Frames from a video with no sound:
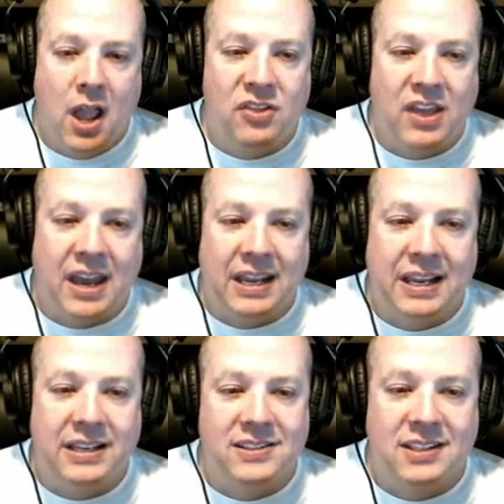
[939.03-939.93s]
that
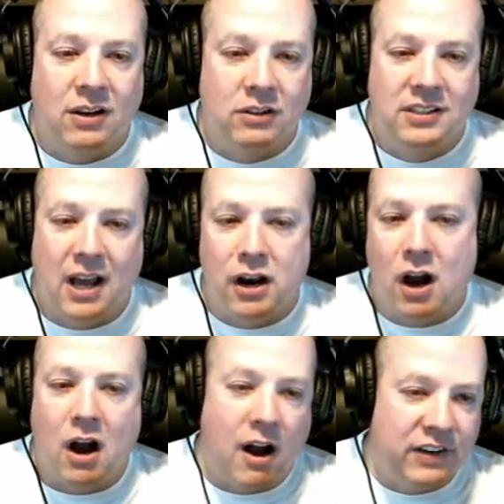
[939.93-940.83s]
is done
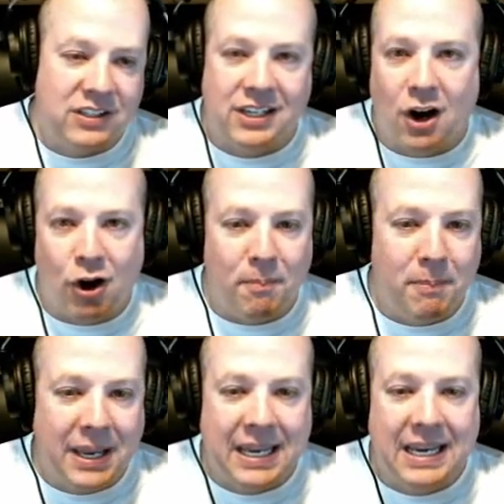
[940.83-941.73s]
obviously all
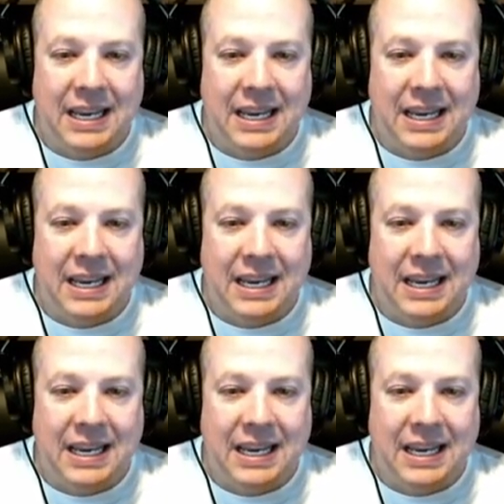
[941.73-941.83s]
Mickey.